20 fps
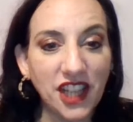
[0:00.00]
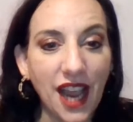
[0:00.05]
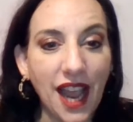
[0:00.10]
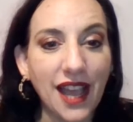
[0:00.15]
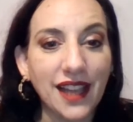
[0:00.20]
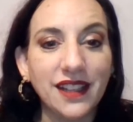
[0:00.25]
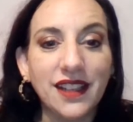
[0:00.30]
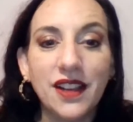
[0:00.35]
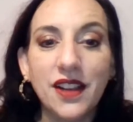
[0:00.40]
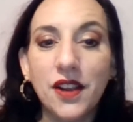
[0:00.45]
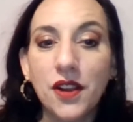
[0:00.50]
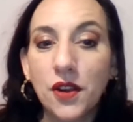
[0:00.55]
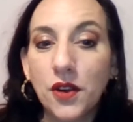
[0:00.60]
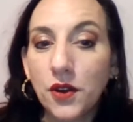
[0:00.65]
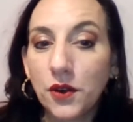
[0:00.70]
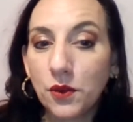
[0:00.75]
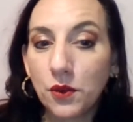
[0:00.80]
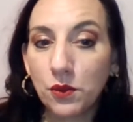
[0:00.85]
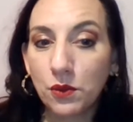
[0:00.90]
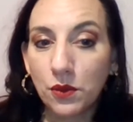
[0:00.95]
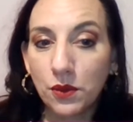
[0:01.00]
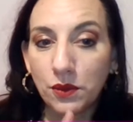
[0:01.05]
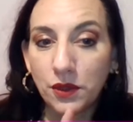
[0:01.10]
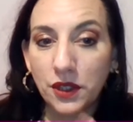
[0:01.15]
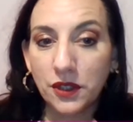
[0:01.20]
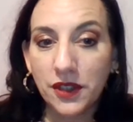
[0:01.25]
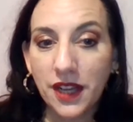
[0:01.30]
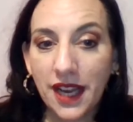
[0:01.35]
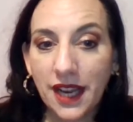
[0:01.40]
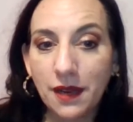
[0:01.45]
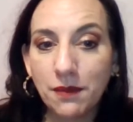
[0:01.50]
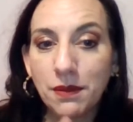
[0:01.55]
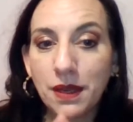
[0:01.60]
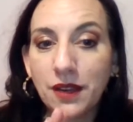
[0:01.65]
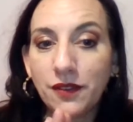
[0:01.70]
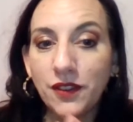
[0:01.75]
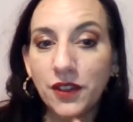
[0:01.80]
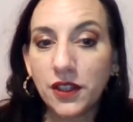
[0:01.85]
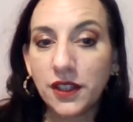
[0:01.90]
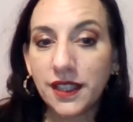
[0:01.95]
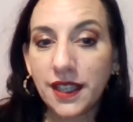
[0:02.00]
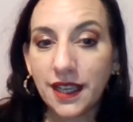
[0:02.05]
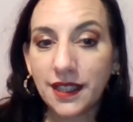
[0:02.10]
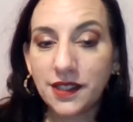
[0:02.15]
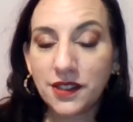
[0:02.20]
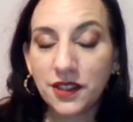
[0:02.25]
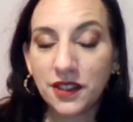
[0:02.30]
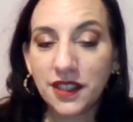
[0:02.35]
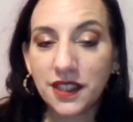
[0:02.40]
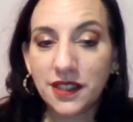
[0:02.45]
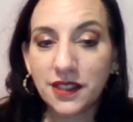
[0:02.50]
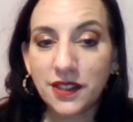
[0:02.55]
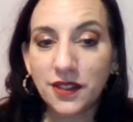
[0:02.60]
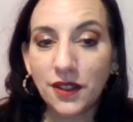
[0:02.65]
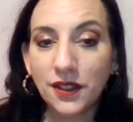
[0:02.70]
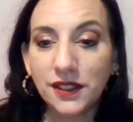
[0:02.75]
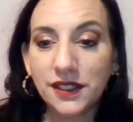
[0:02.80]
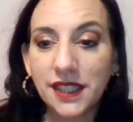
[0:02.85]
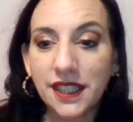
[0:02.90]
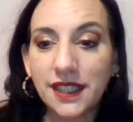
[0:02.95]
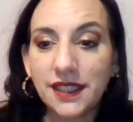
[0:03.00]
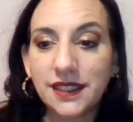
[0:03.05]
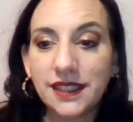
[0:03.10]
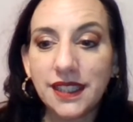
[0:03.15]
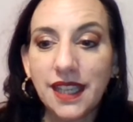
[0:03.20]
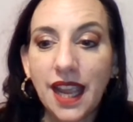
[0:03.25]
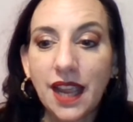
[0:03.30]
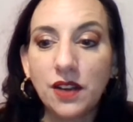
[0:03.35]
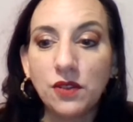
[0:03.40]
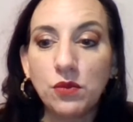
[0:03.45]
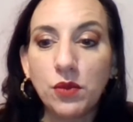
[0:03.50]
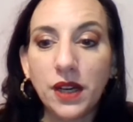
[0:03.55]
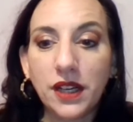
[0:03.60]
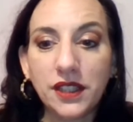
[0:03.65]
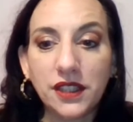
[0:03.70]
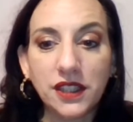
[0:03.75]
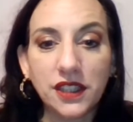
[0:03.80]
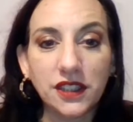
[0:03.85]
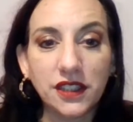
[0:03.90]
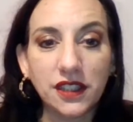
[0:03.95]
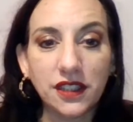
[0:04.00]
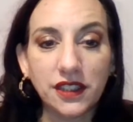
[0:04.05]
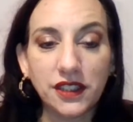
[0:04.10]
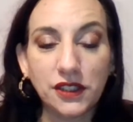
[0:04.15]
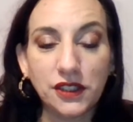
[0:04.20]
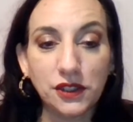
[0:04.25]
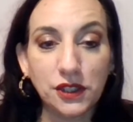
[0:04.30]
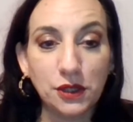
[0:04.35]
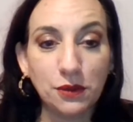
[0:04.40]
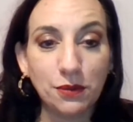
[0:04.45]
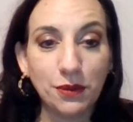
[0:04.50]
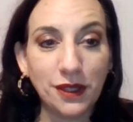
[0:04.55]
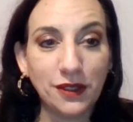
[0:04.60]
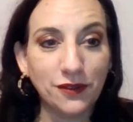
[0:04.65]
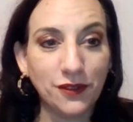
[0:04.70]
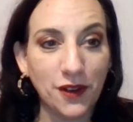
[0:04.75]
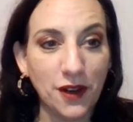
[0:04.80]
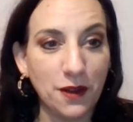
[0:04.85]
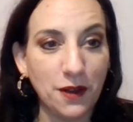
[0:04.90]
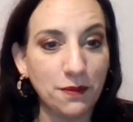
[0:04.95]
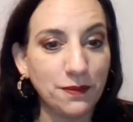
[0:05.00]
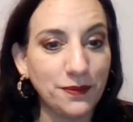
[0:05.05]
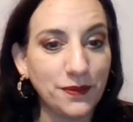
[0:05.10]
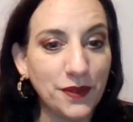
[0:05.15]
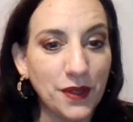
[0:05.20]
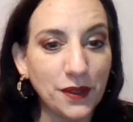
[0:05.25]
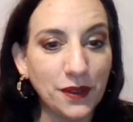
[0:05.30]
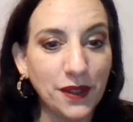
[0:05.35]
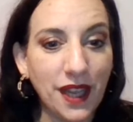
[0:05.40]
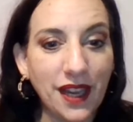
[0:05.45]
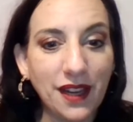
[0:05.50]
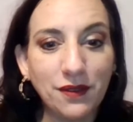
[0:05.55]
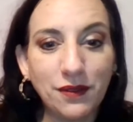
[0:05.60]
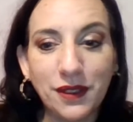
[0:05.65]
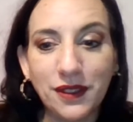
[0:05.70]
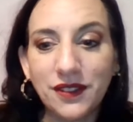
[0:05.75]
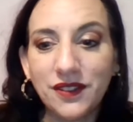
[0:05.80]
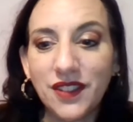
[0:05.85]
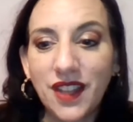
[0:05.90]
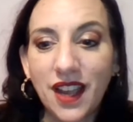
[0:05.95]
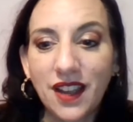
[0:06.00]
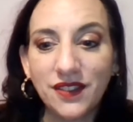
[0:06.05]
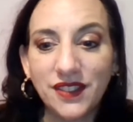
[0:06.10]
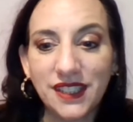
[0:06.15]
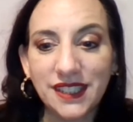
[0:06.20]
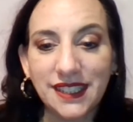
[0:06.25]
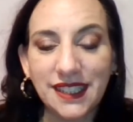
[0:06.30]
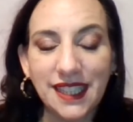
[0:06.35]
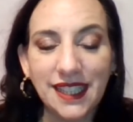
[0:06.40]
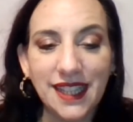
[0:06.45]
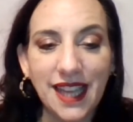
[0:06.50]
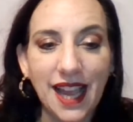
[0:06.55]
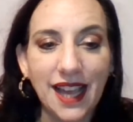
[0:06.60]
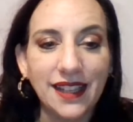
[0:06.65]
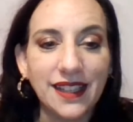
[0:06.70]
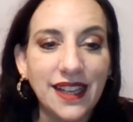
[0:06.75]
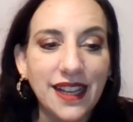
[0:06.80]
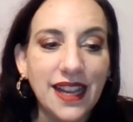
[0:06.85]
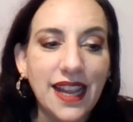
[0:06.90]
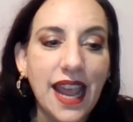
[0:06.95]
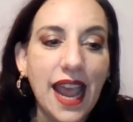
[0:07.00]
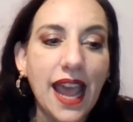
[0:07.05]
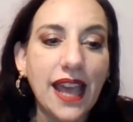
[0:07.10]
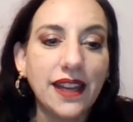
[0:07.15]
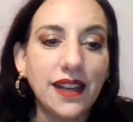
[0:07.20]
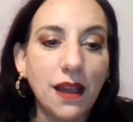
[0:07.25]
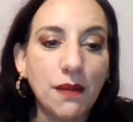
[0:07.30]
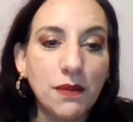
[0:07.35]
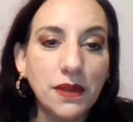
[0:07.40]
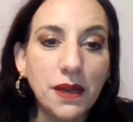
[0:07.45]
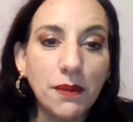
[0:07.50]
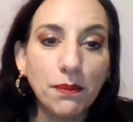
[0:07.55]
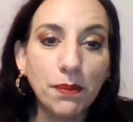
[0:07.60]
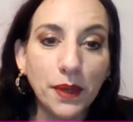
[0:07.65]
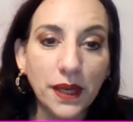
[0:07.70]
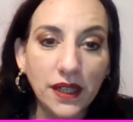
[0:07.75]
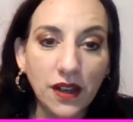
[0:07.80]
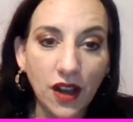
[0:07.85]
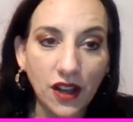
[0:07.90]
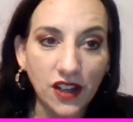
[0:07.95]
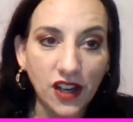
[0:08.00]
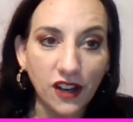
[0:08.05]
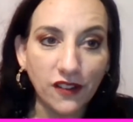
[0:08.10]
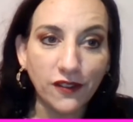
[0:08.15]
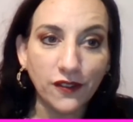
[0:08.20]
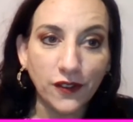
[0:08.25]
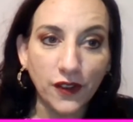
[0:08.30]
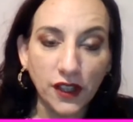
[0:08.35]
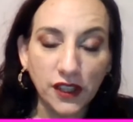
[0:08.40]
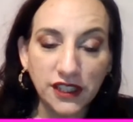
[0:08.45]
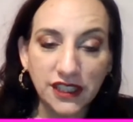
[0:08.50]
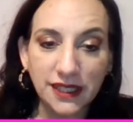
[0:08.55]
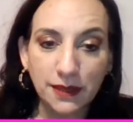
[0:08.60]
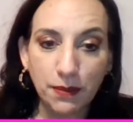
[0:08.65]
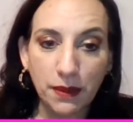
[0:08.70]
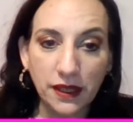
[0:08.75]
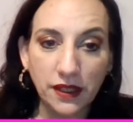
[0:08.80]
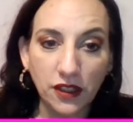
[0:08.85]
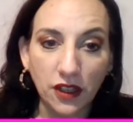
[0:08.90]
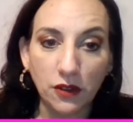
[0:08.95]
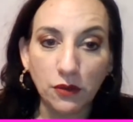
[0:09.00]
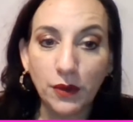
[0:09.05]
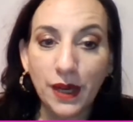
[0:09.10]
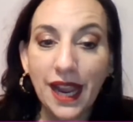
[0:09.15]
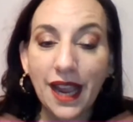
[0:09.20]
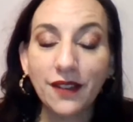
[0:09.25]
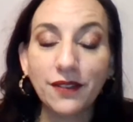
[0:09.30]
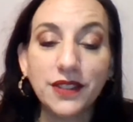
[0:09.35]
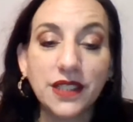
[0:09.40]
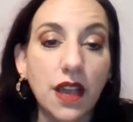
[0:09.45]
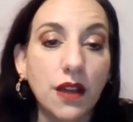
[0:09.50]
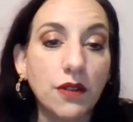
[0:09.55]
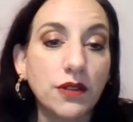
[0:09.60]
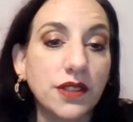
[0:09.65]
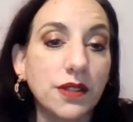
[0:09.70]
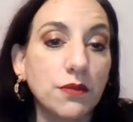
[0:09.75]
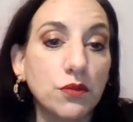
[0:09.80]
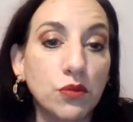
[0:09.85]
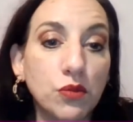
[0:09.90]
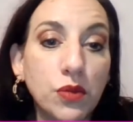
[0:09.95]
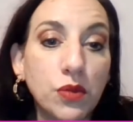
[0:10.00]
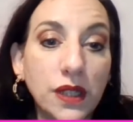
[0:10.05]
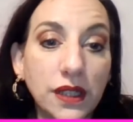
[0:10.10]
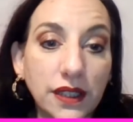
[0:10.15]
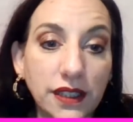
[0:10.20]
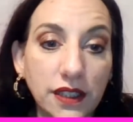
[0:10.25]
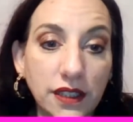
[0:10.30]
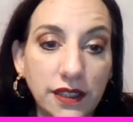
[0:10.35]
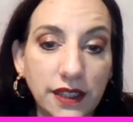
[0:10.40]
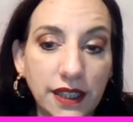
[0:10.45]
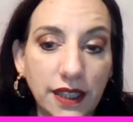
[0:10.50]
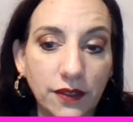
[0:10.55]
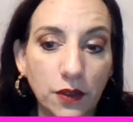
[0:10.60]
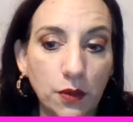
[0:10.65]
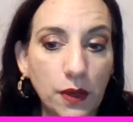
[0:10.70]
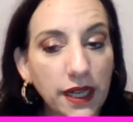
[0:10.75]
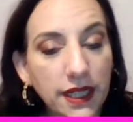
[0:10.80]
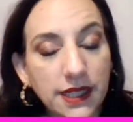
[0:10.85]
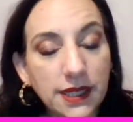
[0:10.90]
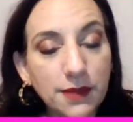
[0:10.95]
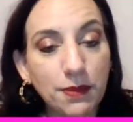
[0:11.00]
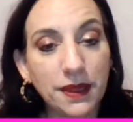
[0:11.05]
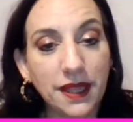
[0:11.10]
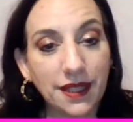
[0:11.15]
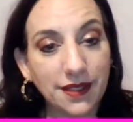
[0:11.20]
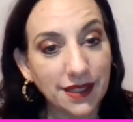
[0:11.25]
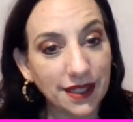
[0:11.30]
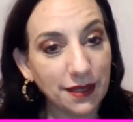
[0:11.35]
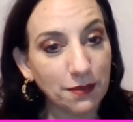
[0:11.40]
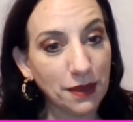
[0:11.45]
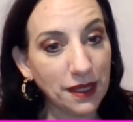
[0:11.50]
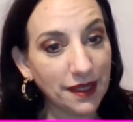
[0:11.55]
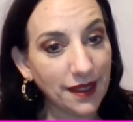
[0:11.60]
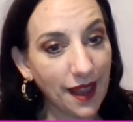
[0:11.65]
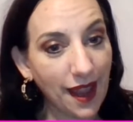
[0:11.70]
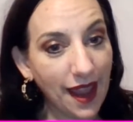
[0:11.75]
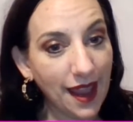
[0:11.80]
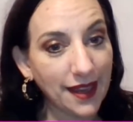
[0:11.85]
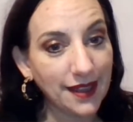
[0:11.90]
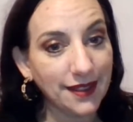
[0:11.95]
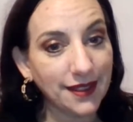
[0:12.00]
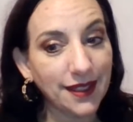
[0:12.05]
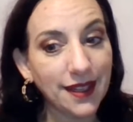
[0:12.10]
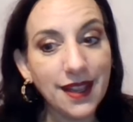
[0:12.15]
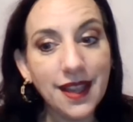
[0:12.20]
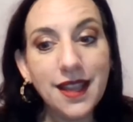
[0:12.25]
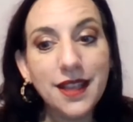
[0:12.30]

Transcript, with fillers: chat your name if you're a guest or consultant and where you're YouTubing from. Okay, we love to see that. And I'm going to bring on our first speaker. And we have some really good giveaways, but that's going to be at the end.